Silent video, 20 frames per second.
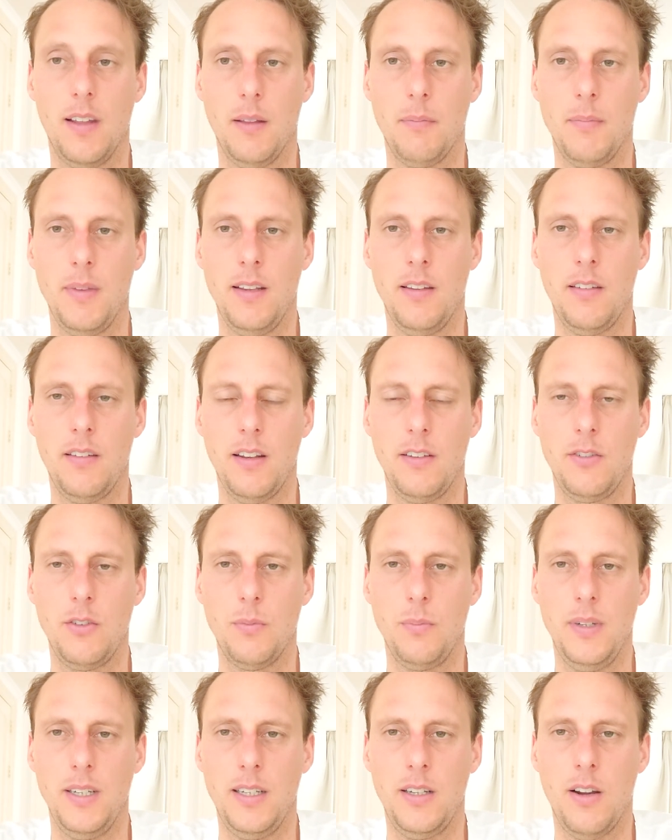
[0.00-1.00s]
That means
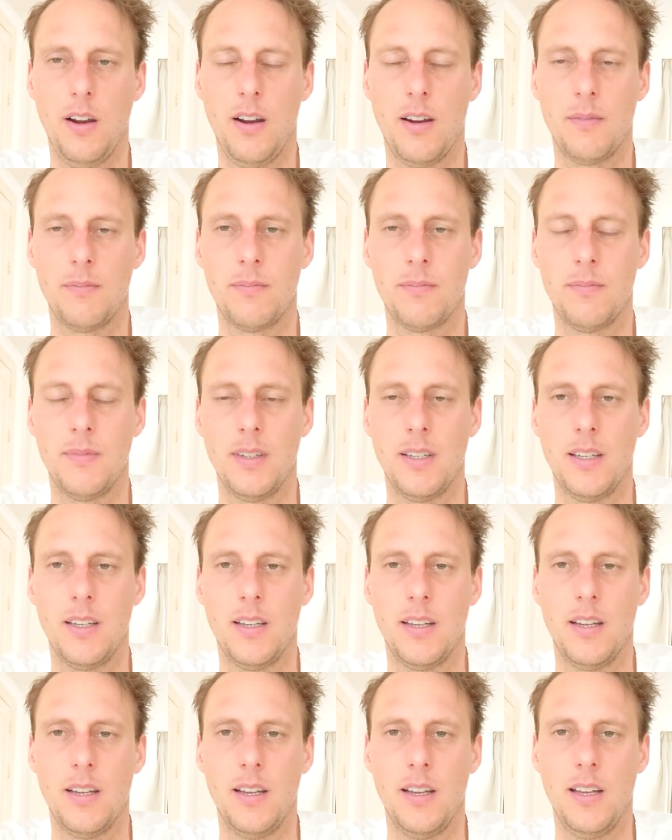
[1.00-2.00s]
that you become
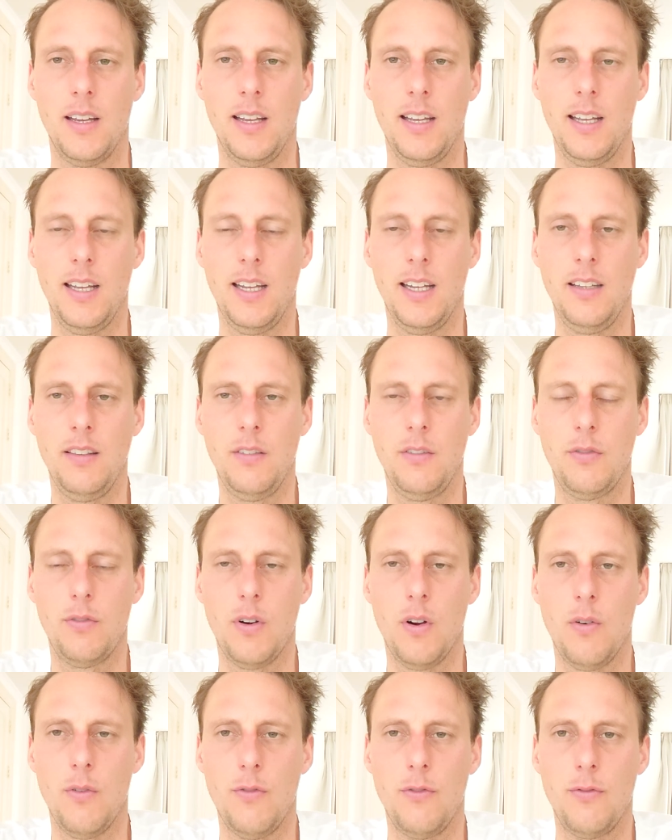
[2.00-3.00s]

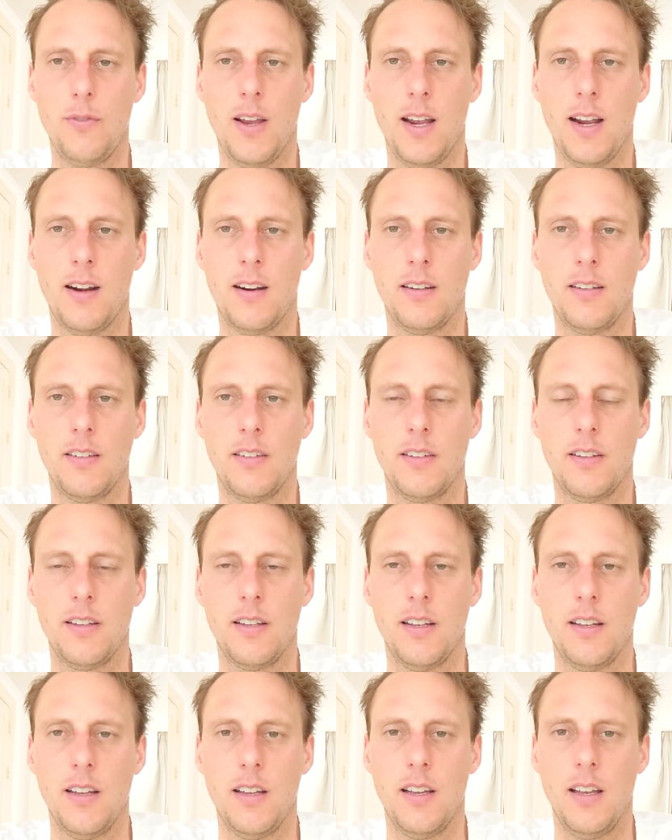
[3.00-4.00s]
introvert
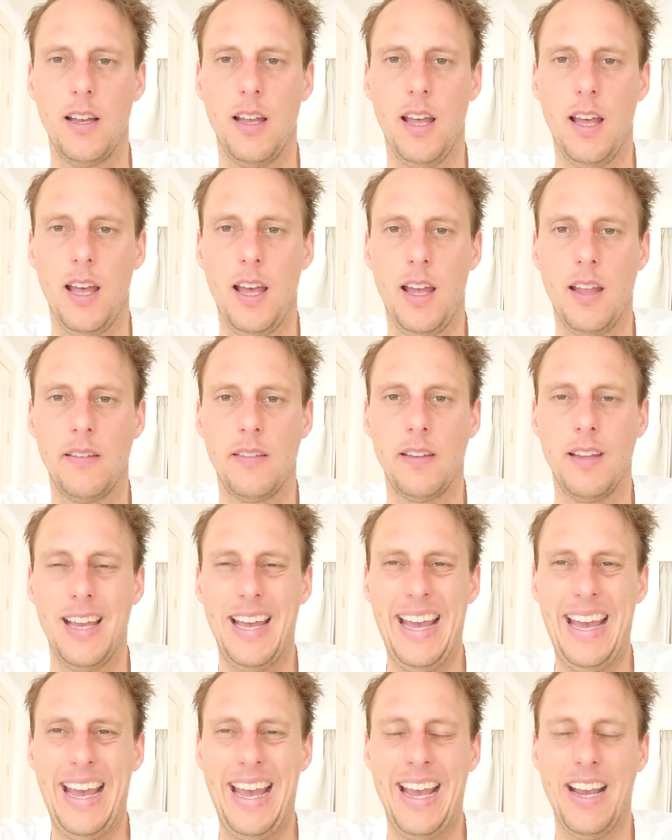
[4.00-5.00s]
and
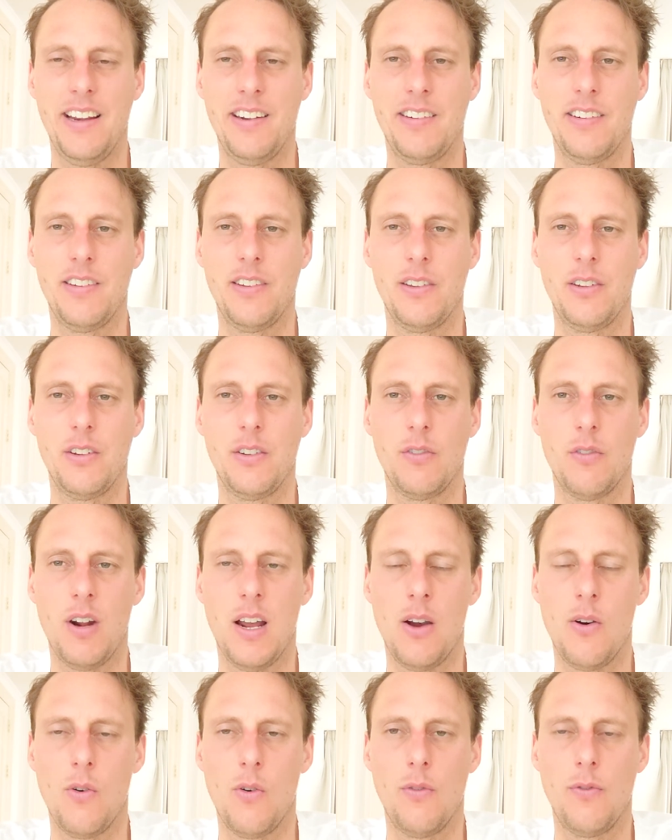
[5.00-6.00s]

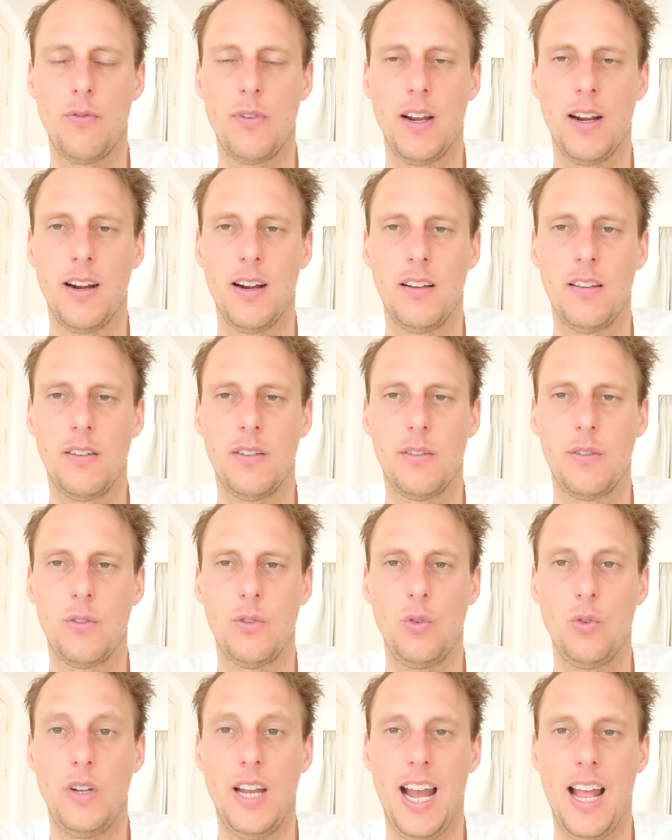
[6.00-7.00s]
extrovert
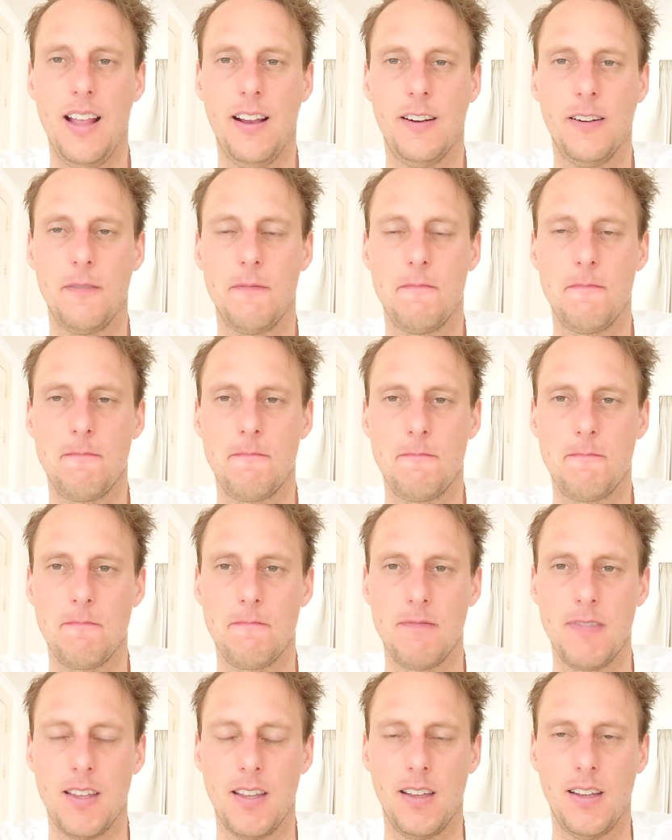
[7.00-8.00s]
together.
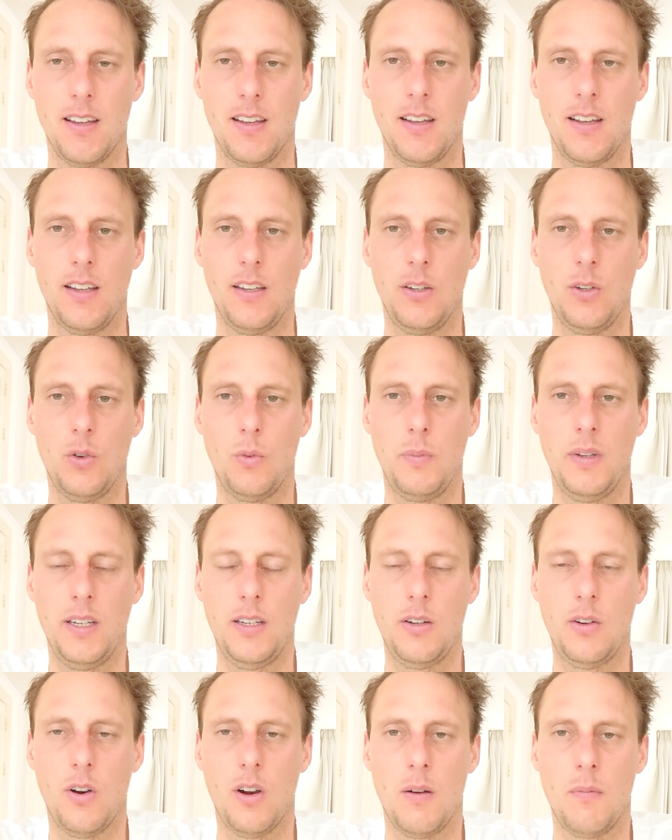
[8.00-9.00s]
You
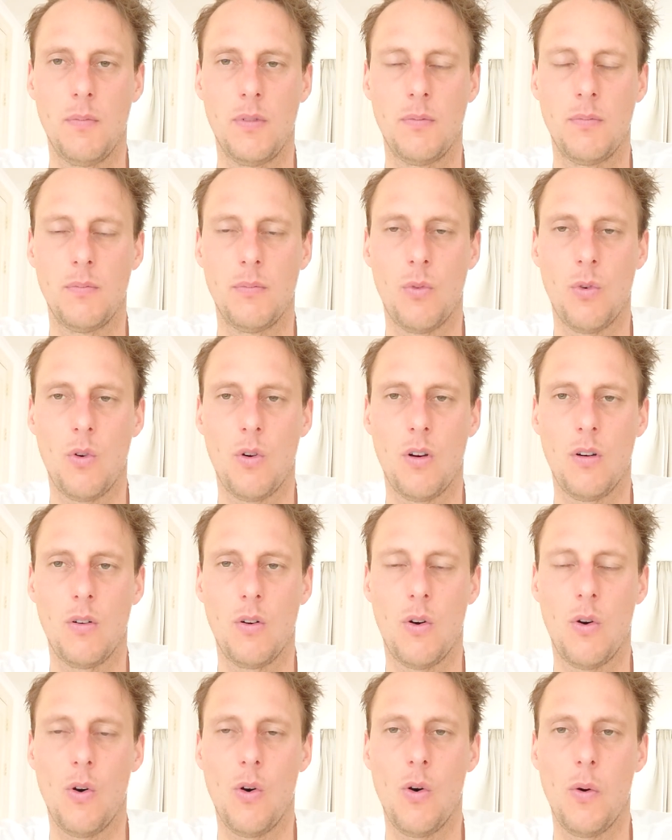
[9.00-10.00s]
become
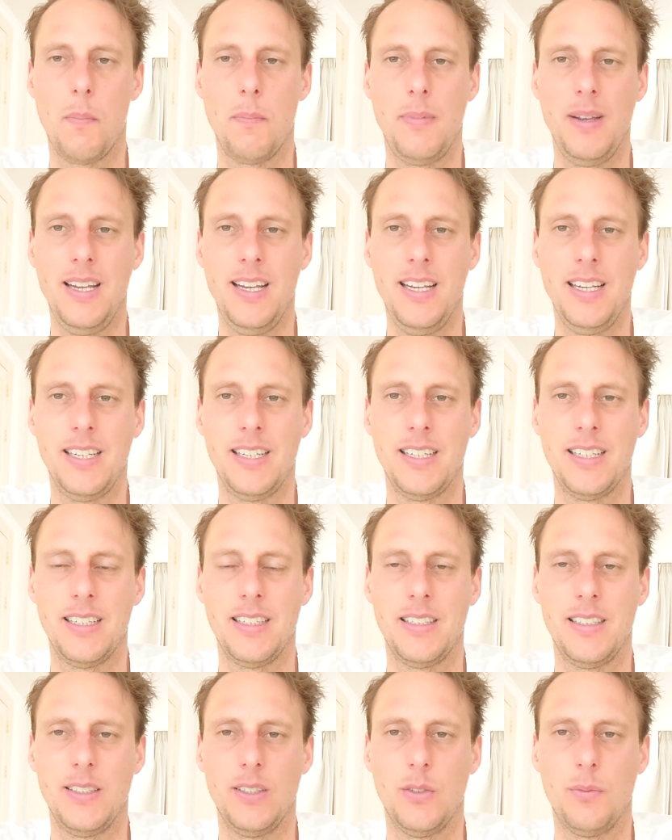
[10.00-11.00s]
more whole
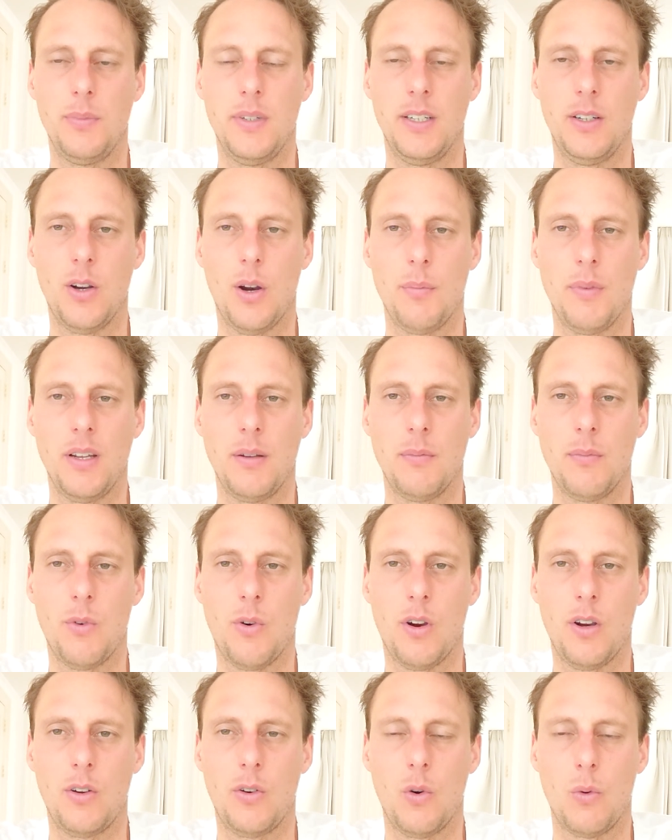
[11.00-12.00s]
being. You're becoming
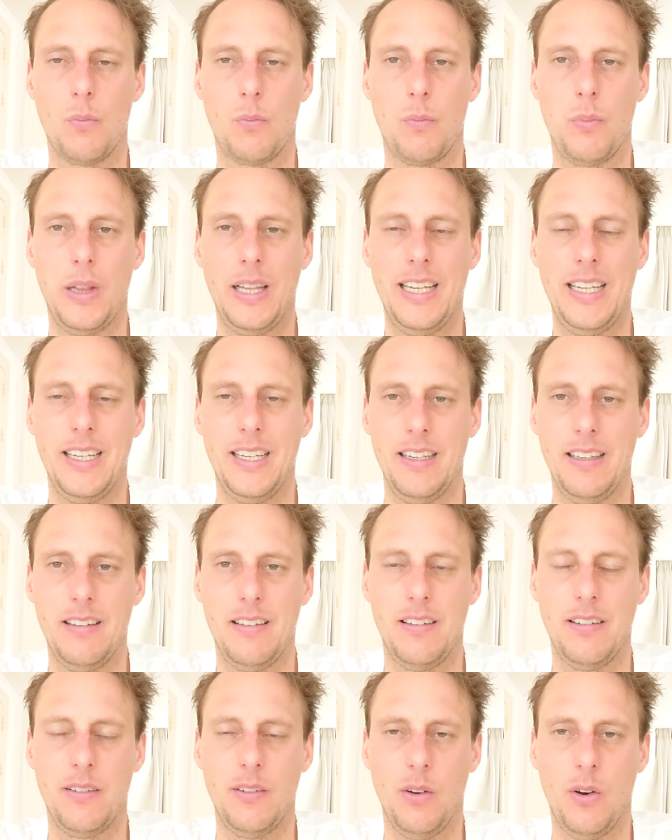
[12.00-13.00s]
more
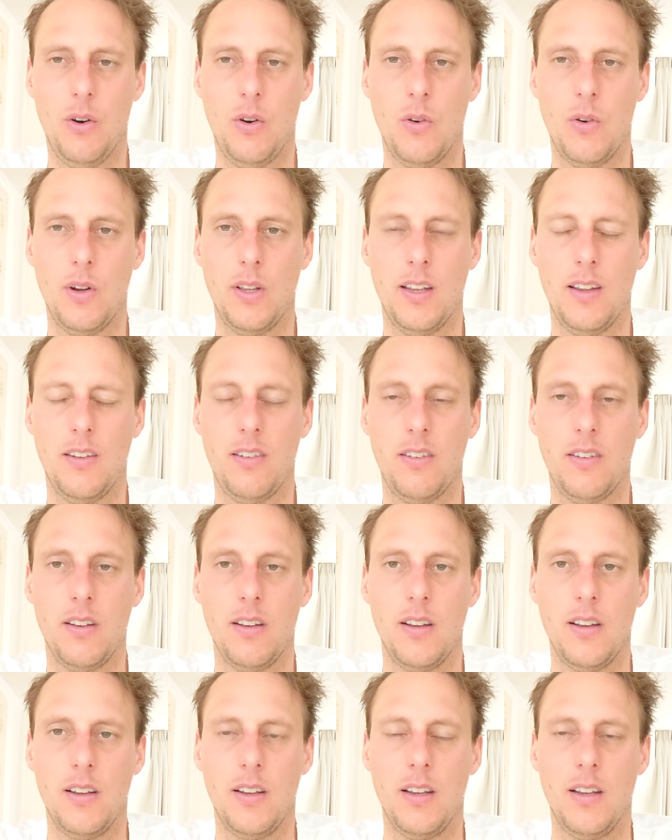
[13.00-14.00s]
complete. So
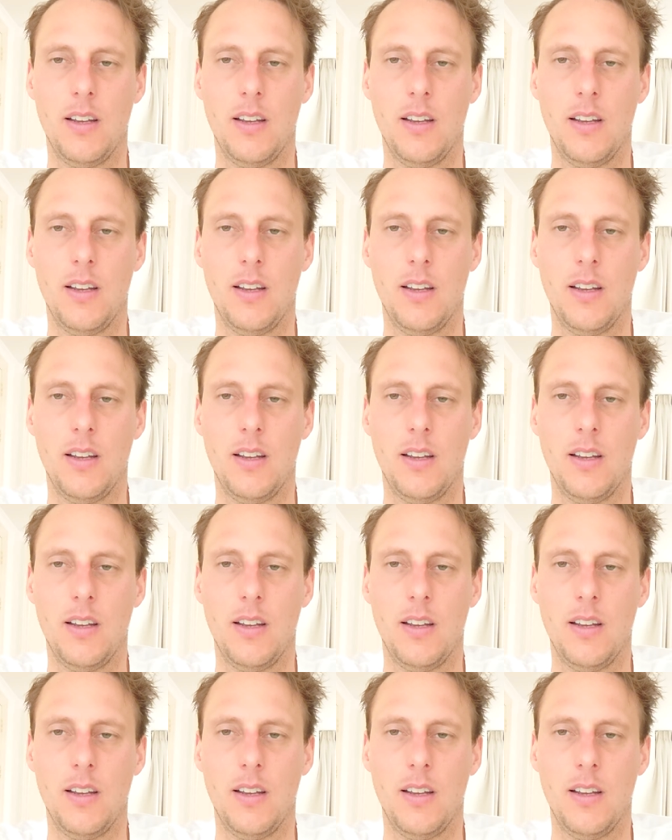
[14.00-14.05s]
this